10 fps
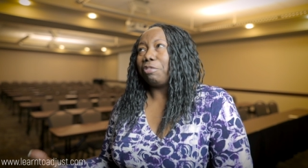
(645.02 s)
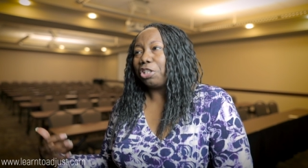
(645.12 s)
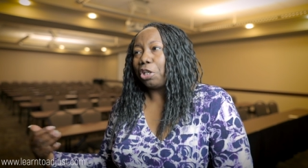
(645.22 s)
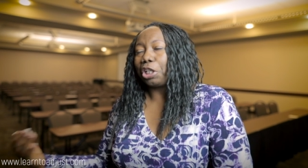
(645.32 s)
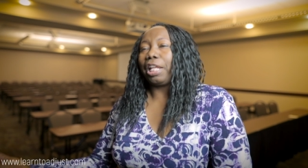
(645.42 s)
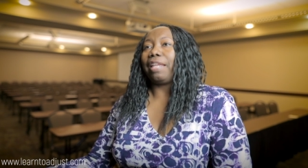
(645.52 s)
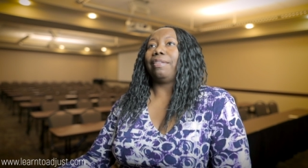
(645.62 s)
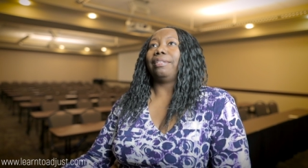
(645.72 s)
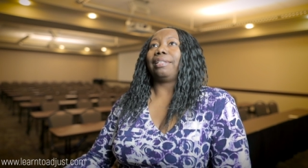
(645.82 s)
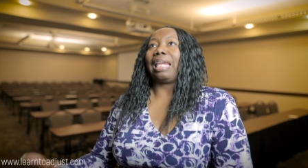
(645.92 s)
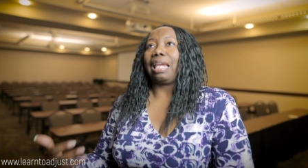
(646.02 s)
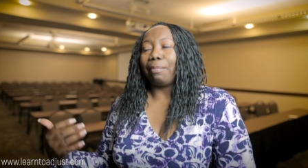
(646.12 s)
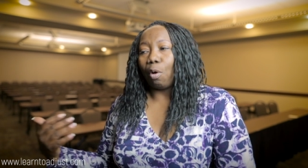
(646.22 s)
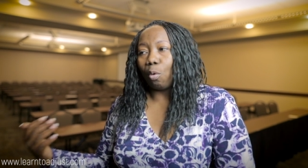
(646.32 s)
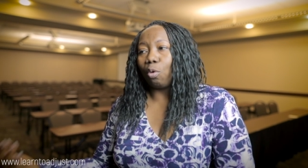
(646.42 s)
recirculating the
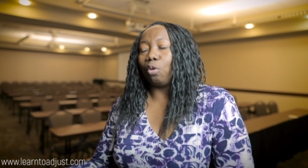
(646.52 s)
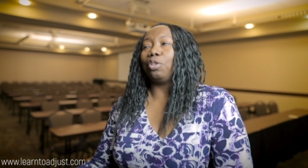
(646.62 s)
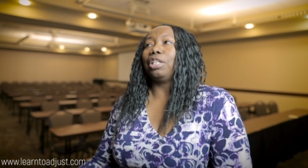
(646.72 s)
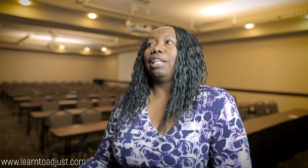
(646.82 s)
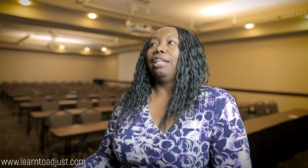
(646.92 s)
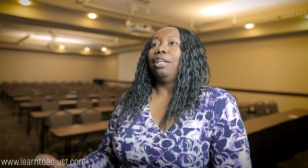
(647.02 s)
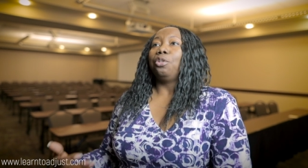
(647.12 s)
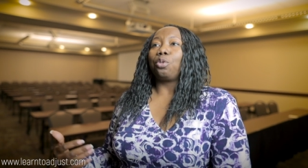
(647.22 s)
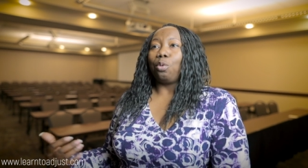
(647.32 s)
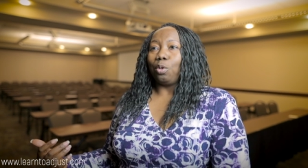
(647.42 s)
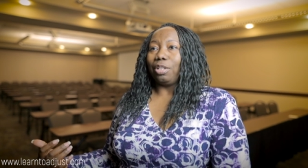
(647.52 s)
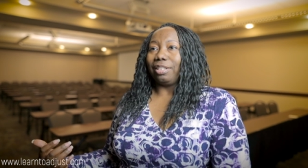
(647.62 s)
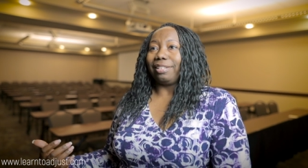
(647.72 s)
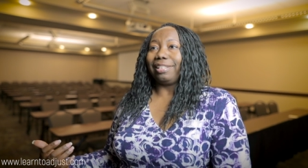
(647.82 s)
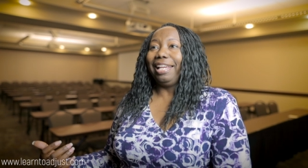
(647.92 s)
same old
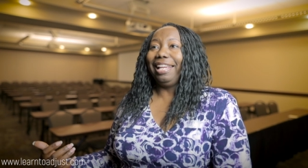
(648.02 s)
schools